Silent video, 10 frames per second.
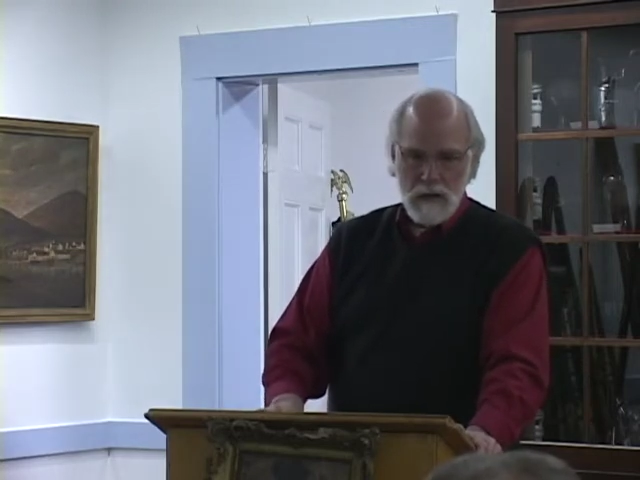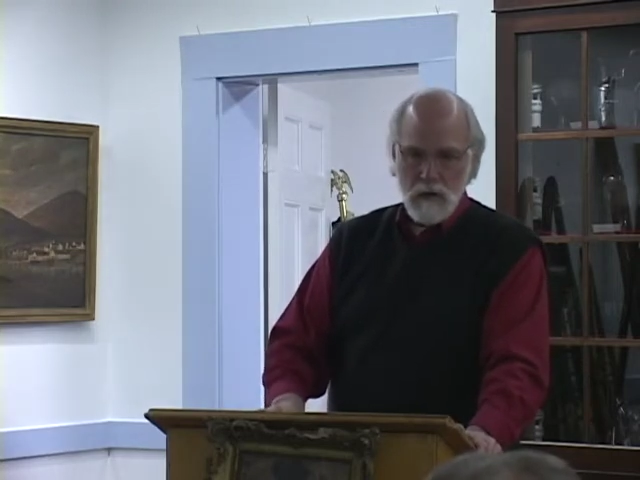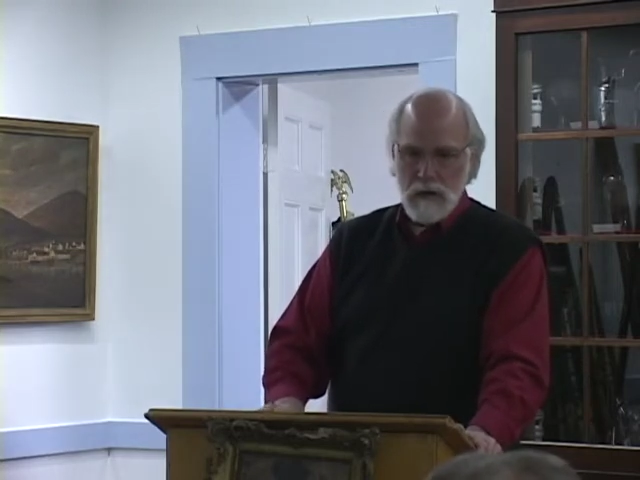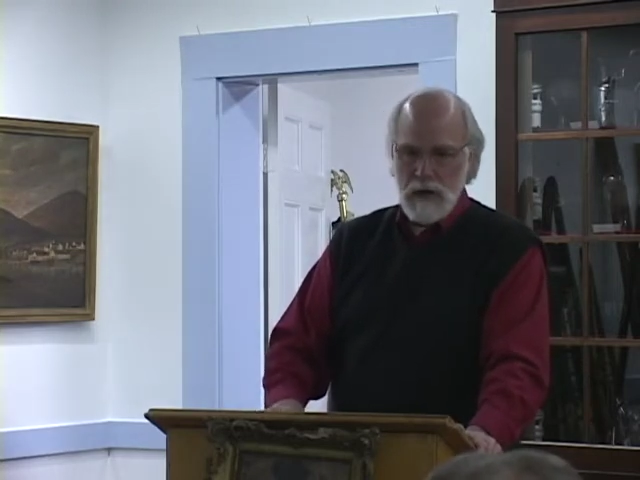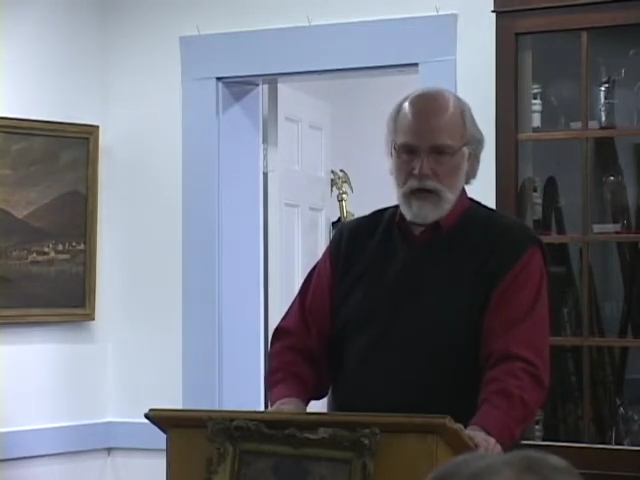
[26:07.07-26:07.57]

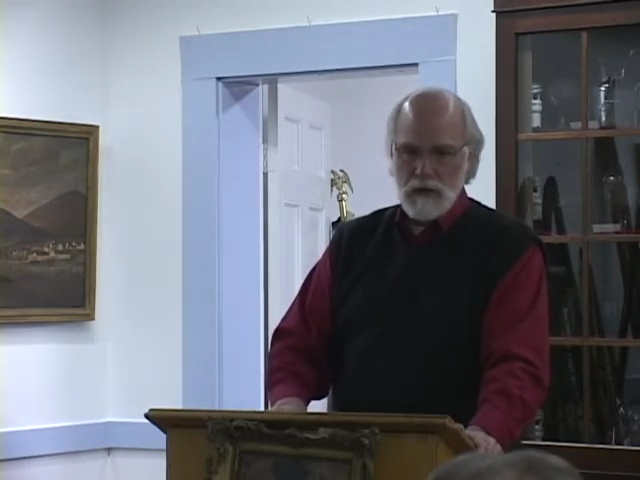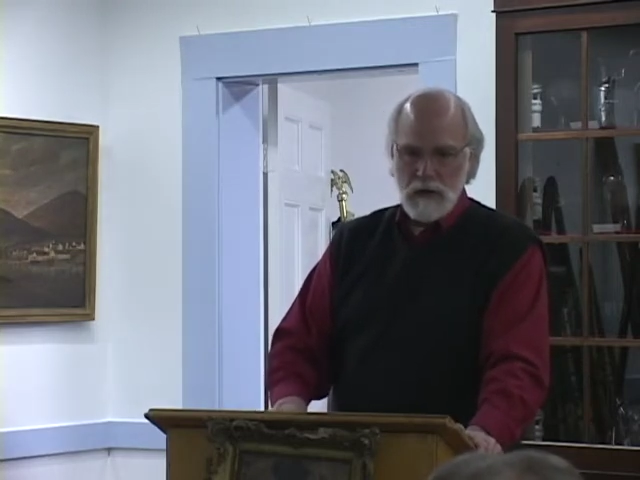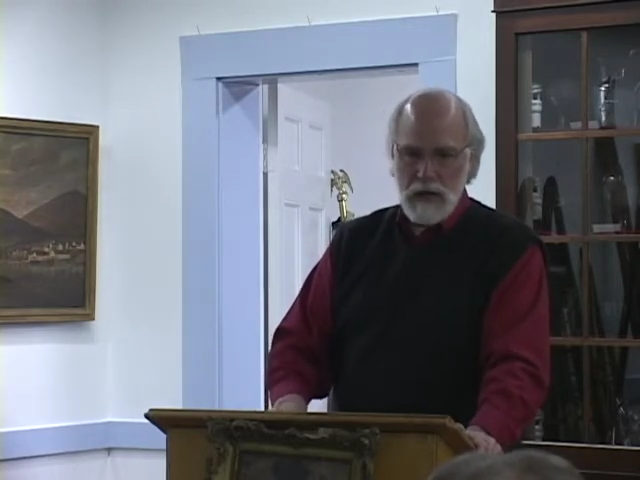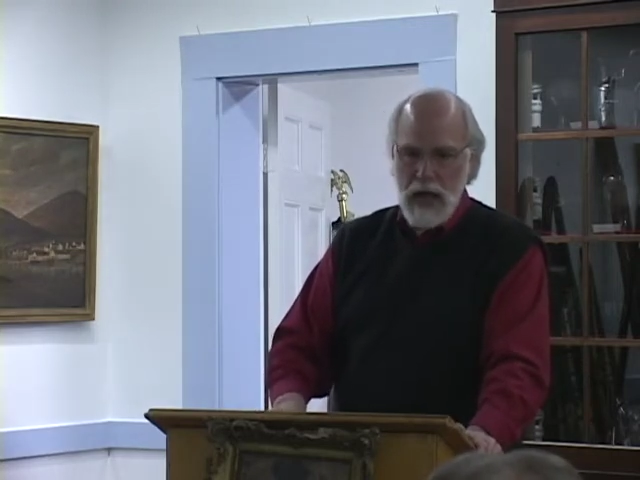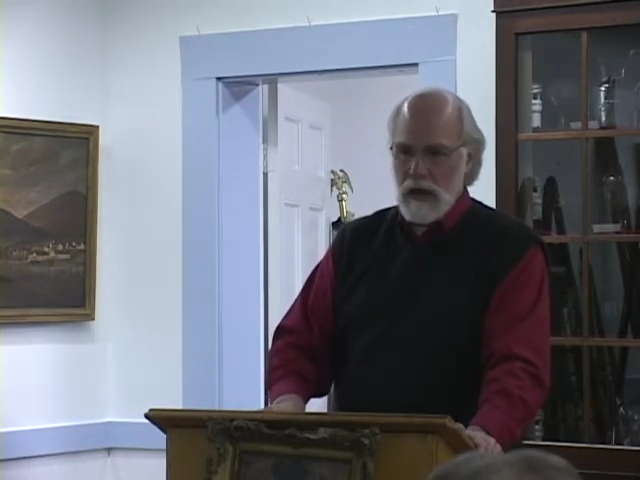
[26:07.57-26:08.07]
or the National
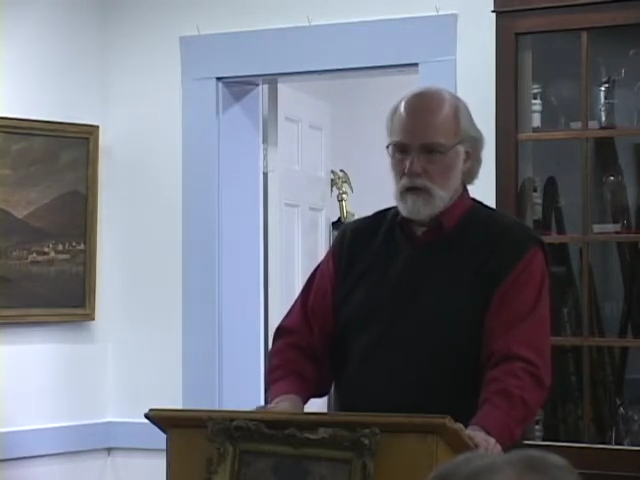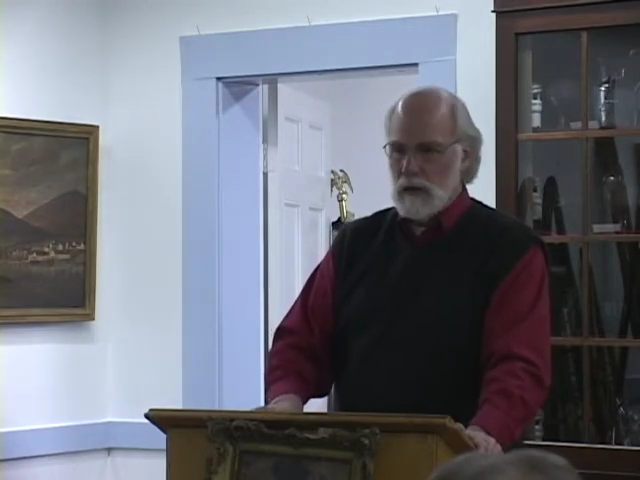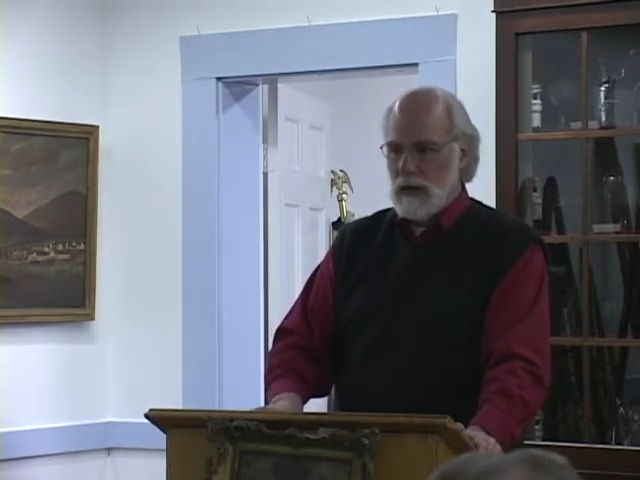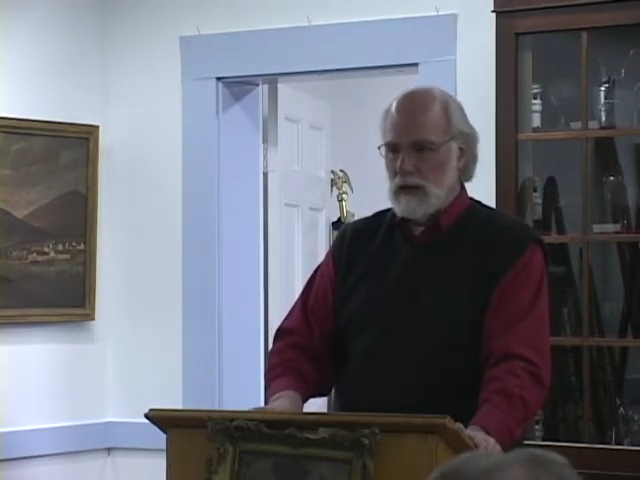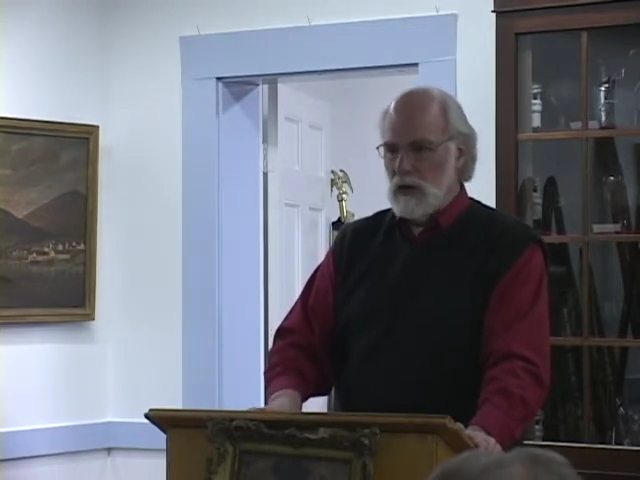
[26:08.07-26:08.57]

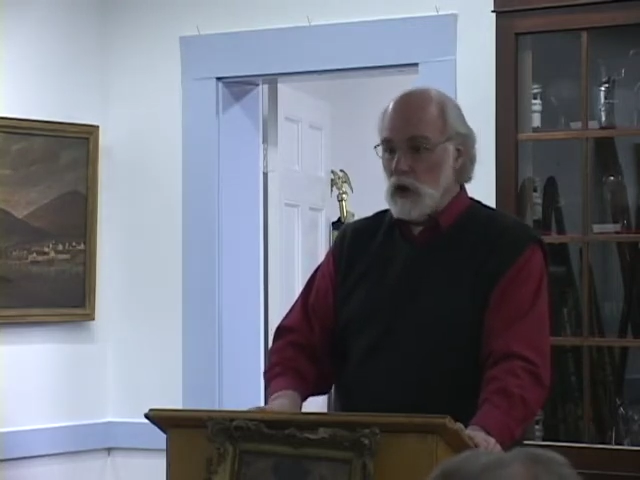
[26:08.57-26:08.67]
Gallery in New